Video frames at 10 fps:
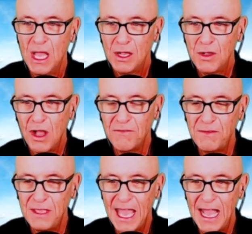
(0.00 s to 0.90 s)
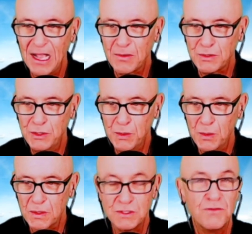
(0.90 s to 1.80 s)
Coffee
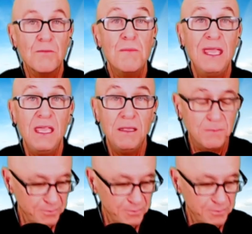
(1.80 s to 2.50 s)
outdoors. For me,